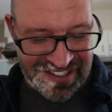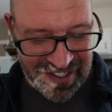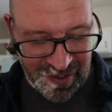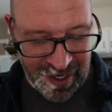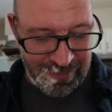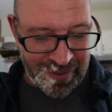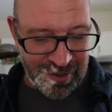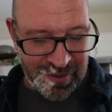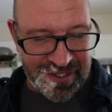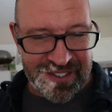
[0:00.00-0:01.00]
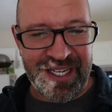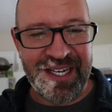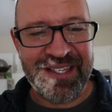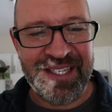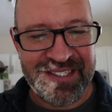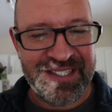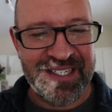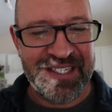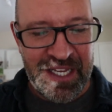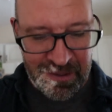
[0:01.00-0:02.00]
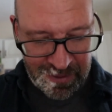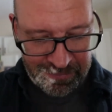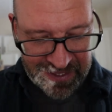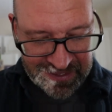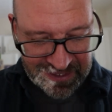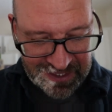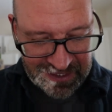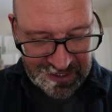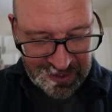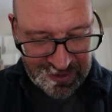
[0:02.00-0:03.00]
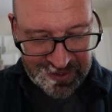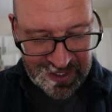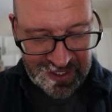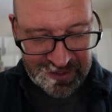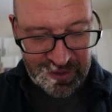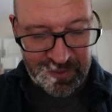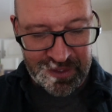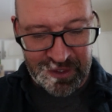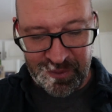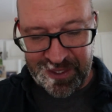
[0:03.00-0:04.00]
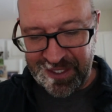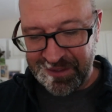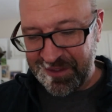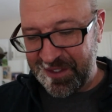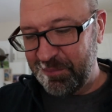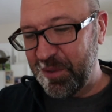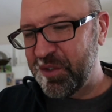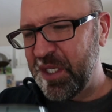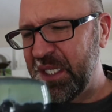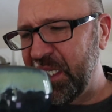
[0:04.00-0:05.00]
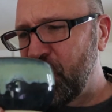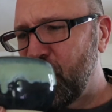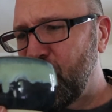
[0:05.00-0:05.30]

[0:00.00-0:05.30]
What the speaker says: So I'll put those kind of things in. But basically, you're done. You can go ahead and sip your tea.